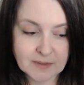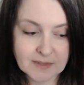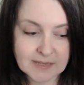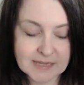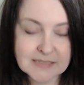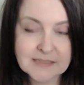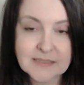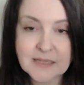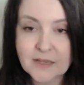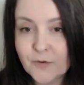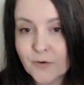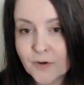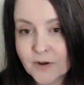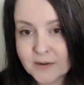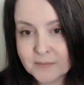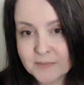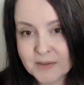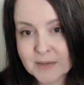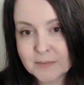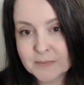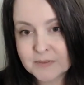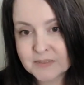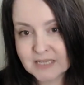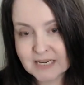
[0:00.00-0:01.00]
is that you're going to
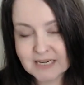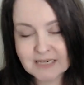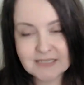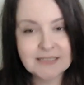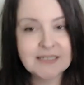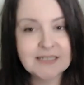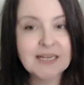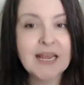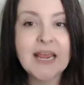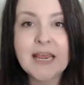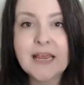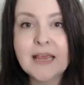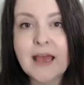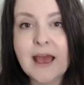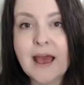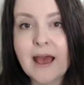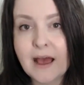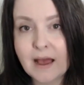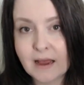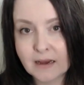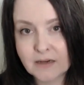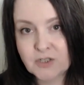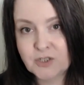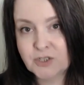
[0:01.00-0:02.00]
be able to take
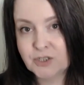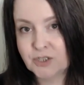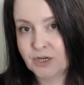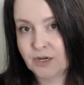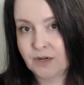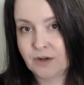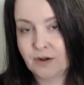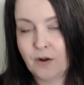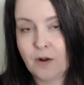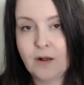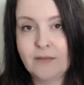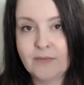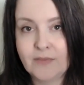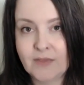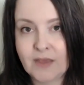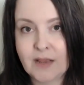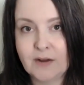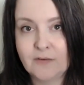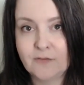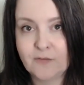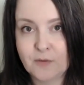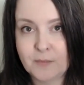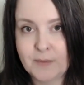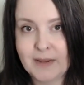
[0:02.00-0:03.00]
action on the
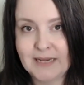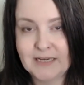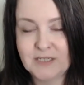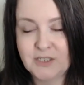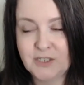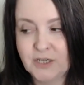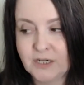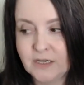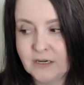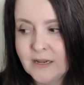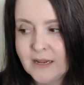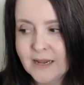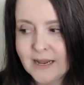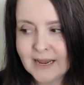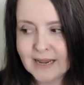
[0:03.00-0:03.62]
information.